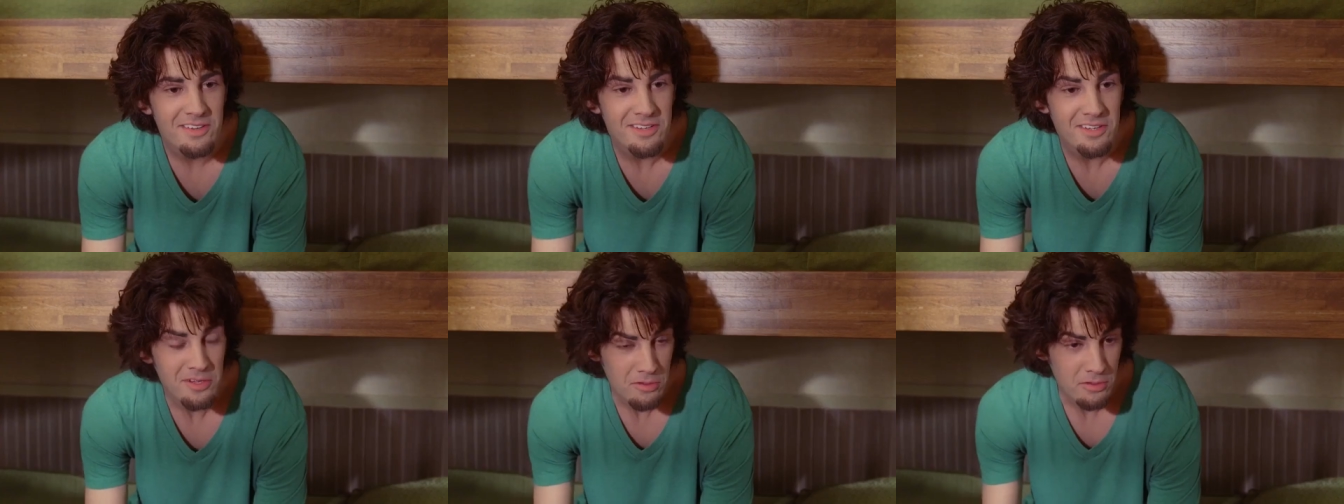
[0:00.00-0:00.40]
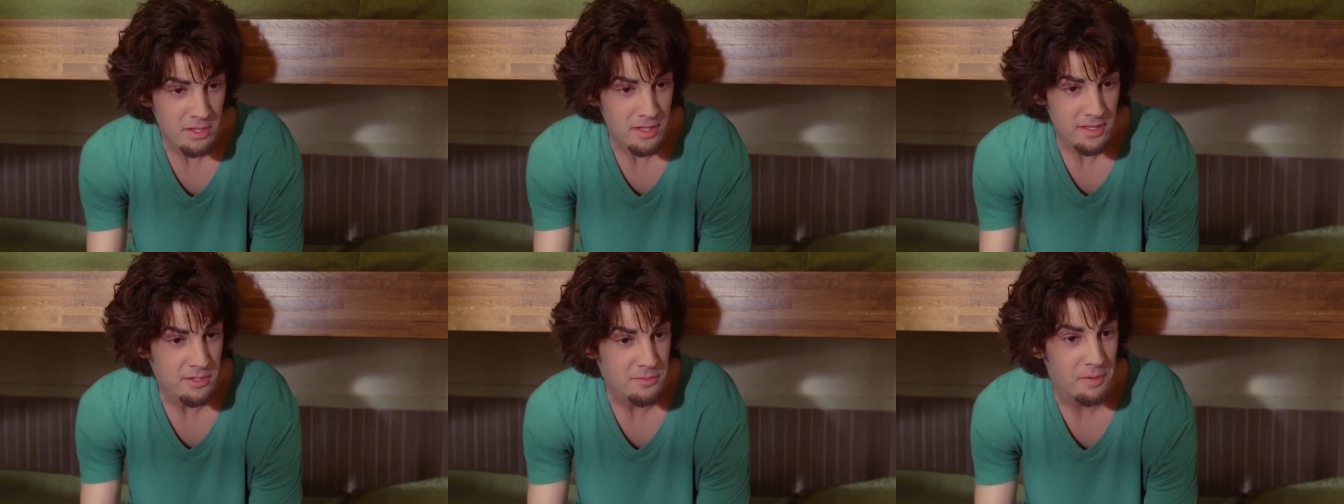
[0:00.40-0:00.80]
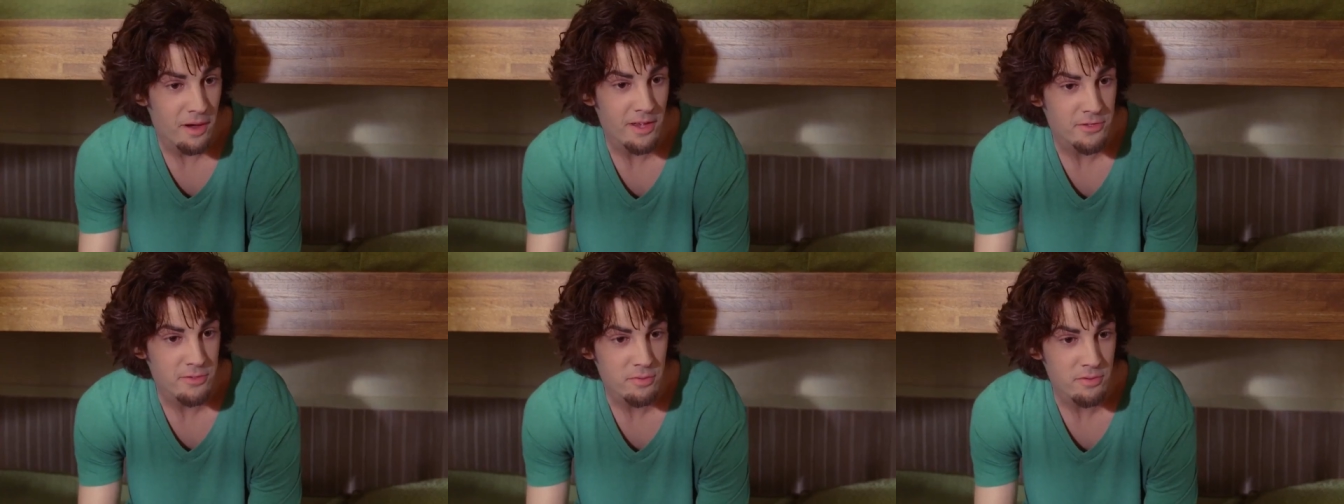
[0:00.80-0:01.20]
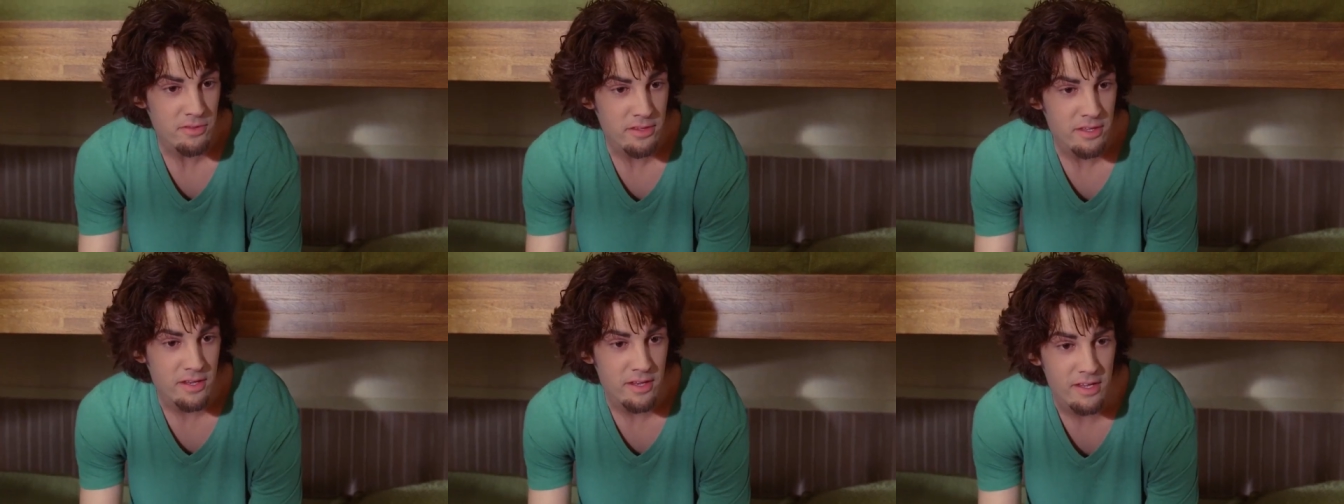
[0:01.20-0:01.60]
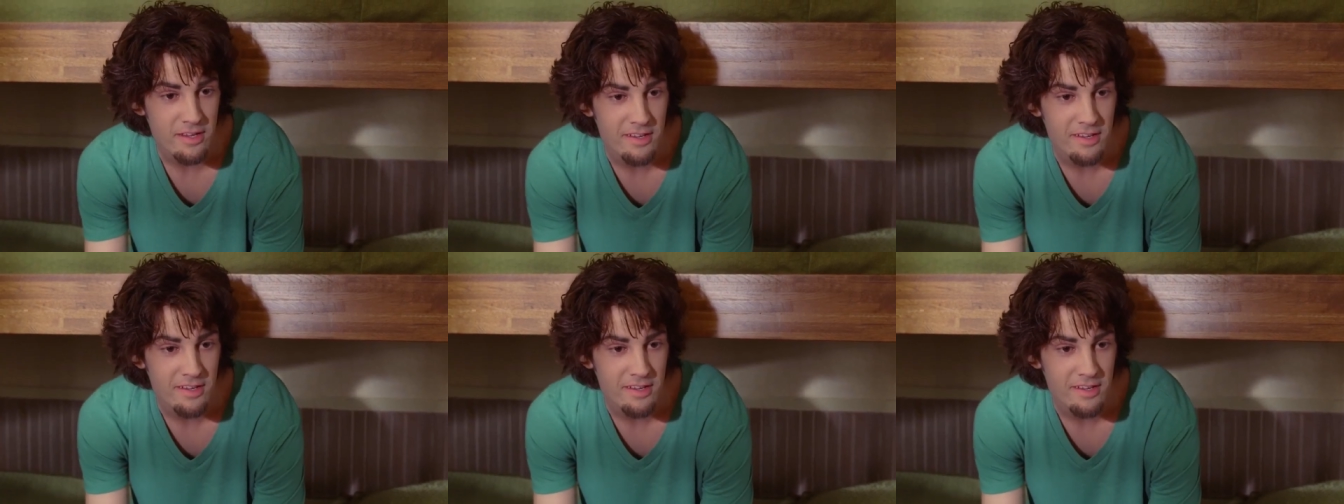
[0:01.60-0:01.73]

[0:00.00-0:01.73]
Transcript: Do you think it's possible that.